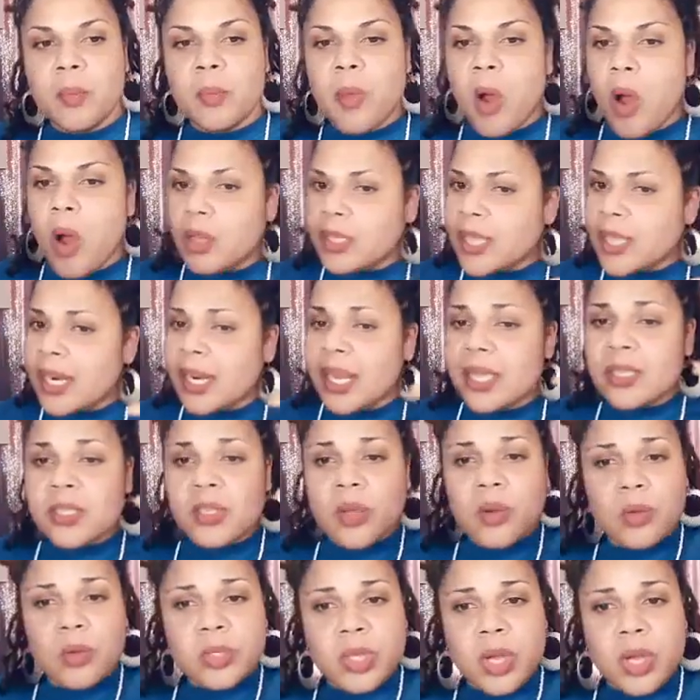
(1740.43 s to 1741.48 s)
Like I
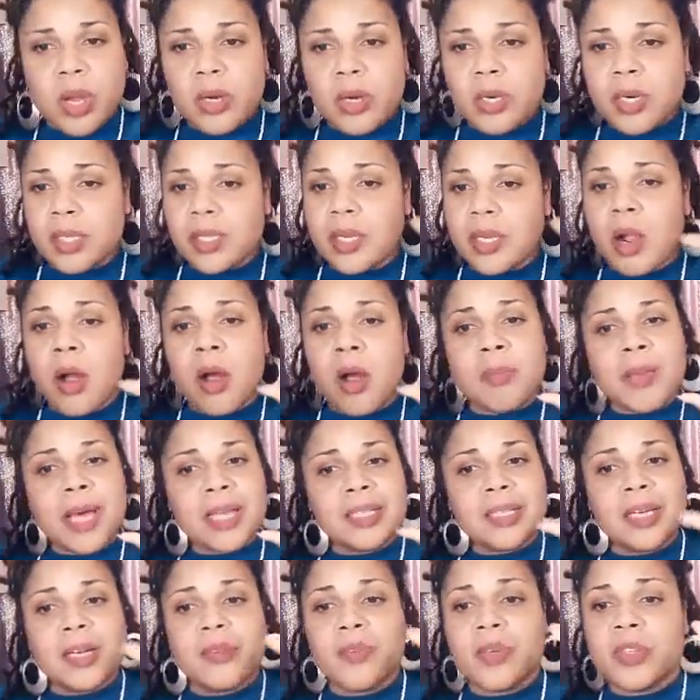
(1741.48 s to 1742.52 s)
told y'all earlier, all my
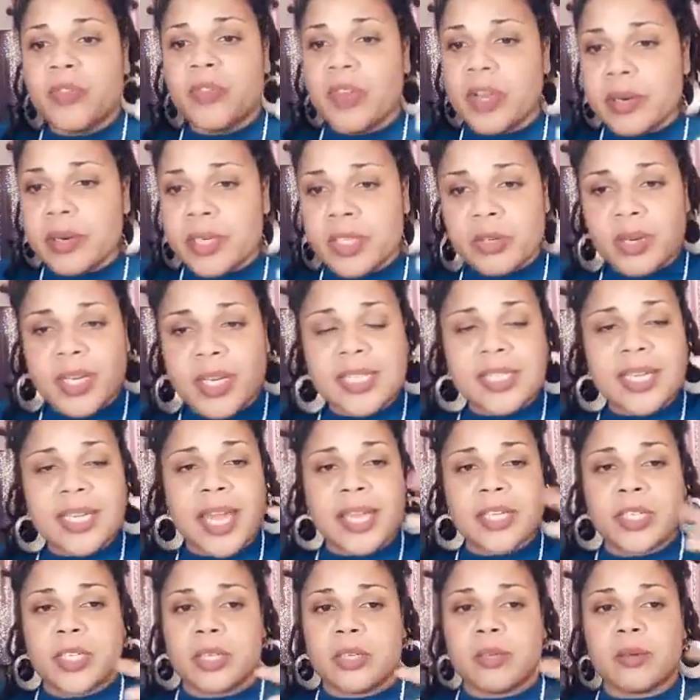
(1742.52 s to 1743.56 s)
love was very
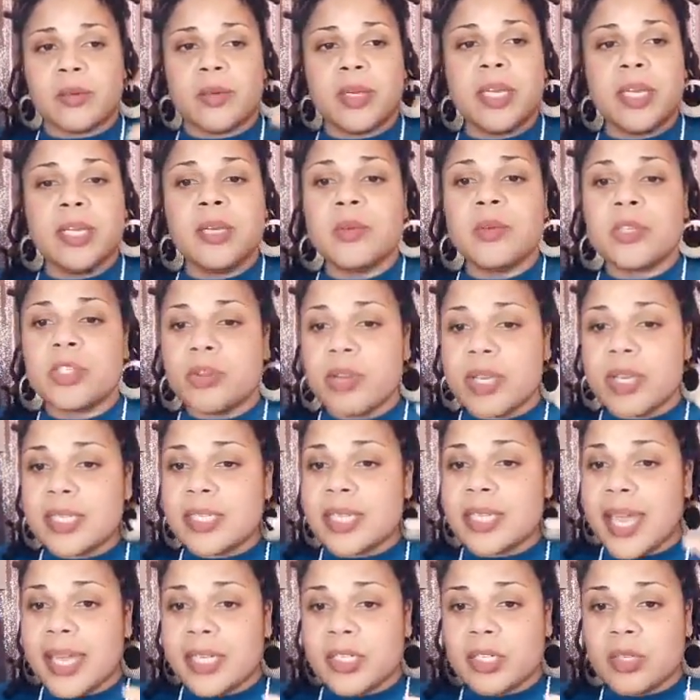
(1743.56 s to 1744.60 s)
transactional. And it was
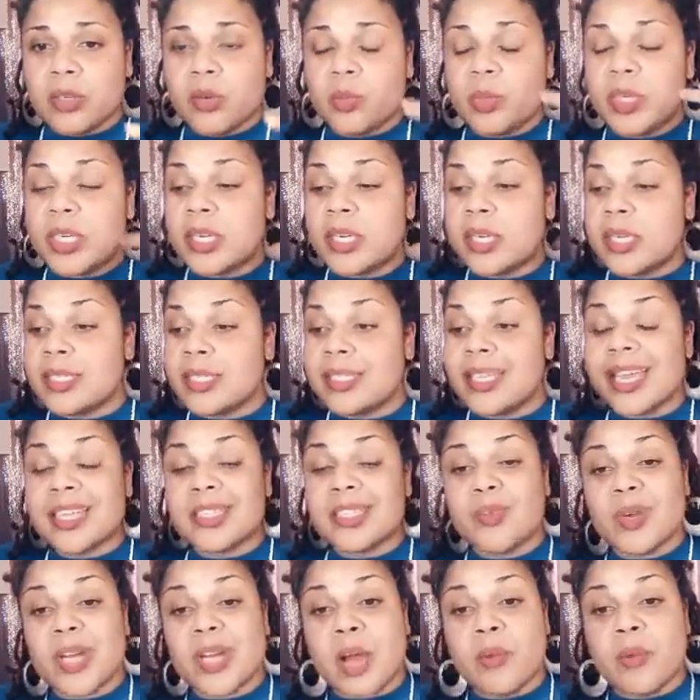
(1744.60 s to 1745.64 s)
transactional because that's
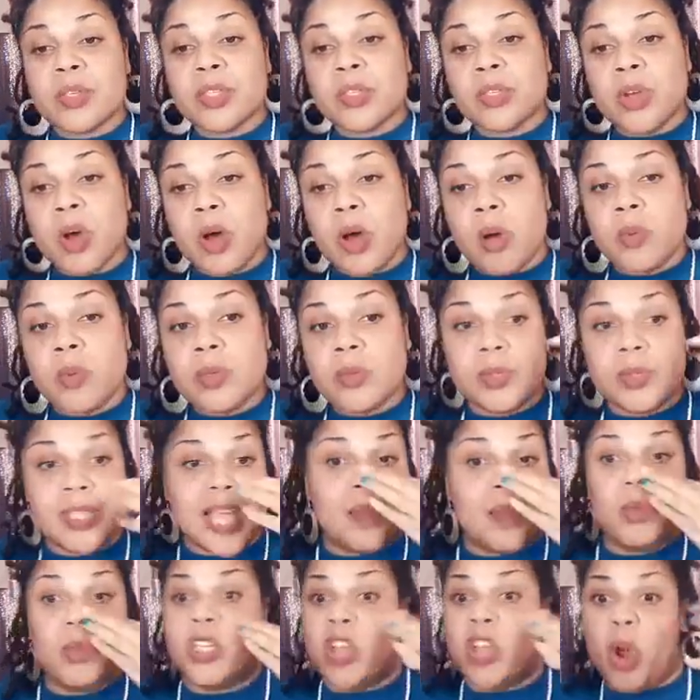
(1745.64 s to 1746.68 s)
what I was taught. It was
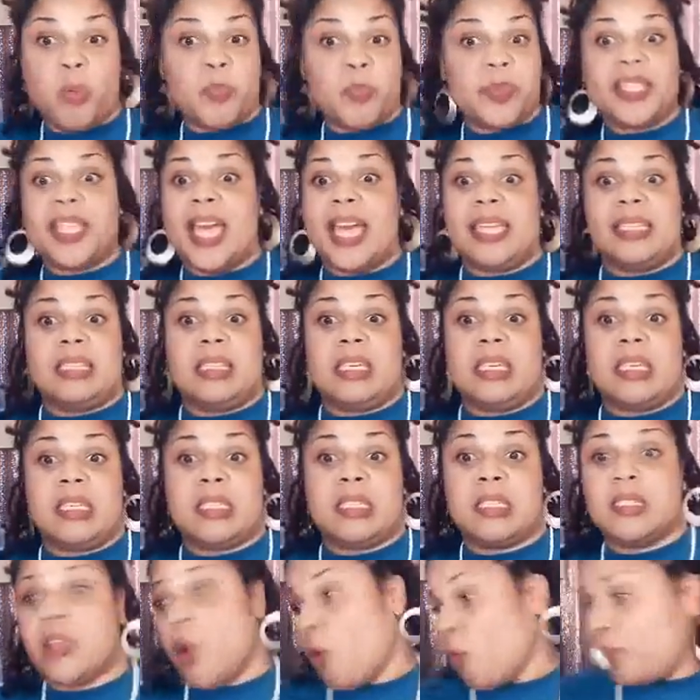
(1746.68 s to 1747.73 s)
like, well, don't be like this,
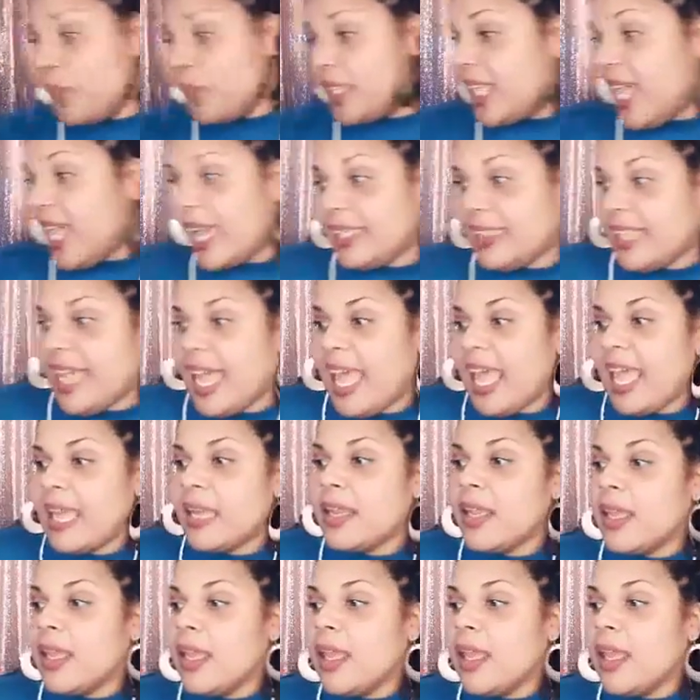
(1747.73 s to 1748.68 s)
don't be like that.